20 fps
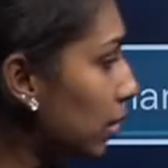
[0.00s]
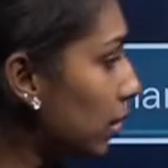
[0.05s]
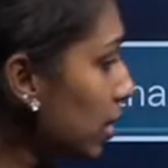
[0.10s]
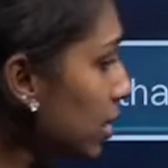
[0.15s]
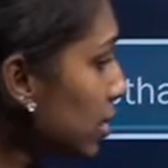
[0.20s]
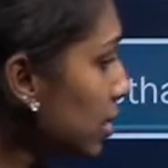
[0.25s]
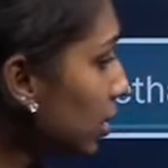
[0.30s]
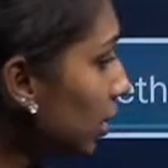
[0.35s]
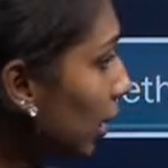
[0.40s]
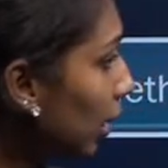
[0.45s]

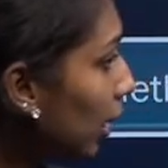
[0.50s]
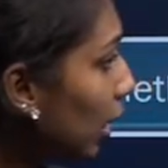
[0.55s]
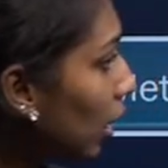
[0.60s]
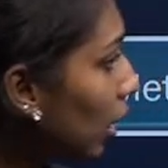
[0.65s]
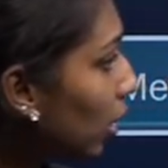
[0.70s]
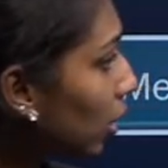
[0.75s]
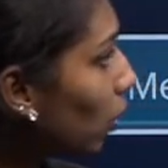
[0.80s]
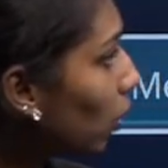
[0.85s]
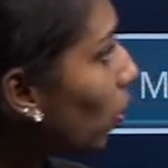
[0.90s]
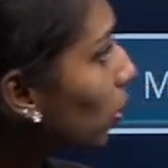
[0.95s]
this.
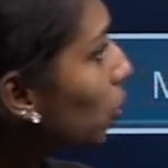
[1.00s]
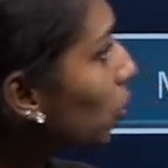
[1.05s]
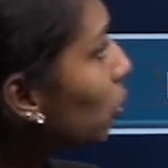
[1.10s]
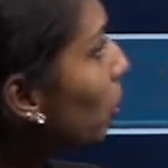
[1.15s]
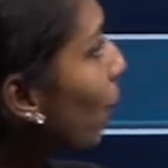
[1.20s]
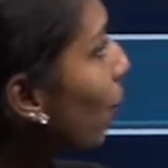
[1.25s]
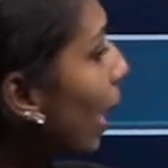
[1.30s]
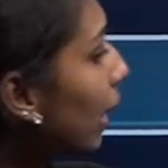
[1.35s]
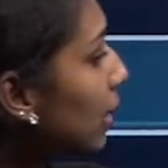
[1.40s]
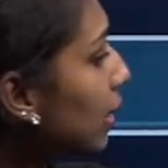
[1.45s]
Go through the
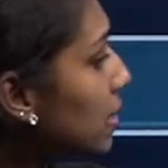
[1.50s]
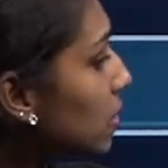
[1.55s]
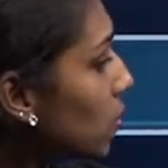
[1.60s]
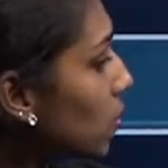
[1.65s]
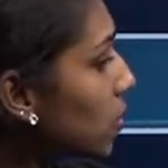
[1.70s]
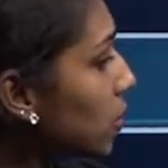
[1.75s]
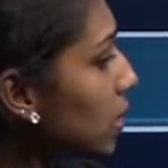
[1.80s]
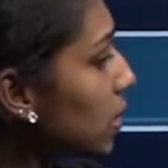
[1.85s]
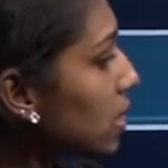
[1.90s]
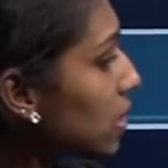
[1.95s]
practice
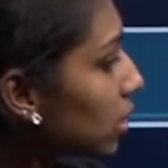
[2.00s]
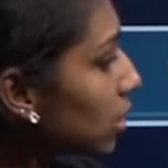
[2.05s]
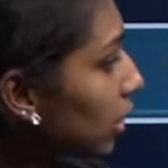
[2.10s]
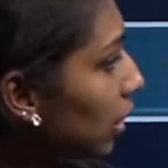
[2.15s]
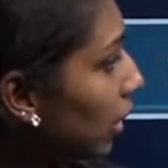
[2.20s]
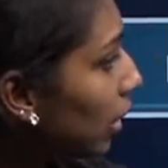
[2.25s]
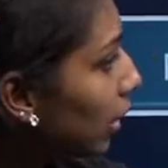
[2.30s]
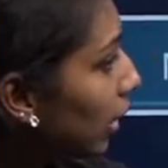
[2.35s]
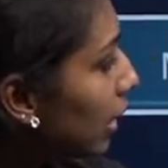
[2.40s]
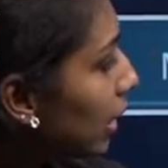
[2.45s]
questions.
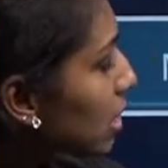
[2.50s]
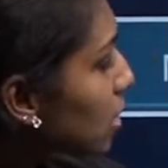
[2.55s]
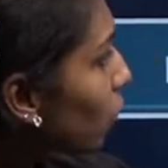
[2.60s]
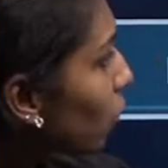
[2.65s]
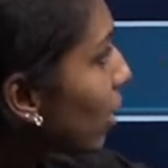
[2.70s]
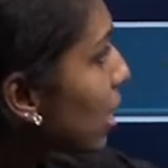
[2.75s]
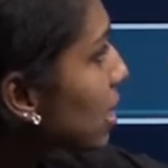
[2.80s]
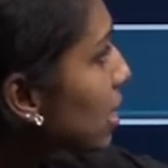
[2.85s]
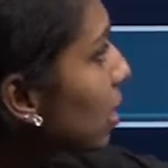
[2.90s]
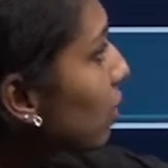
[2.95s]
Right? So
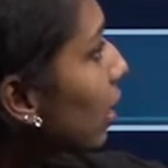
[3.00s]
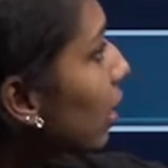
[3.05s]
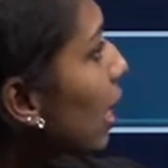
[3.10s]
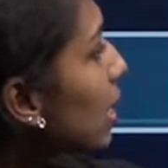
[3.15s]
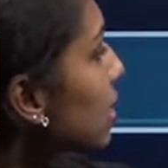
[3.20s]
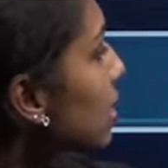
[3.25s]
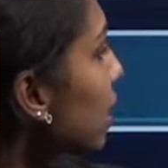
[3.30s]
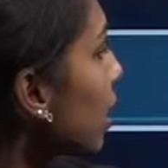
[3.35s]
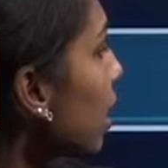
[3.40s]
what is our answer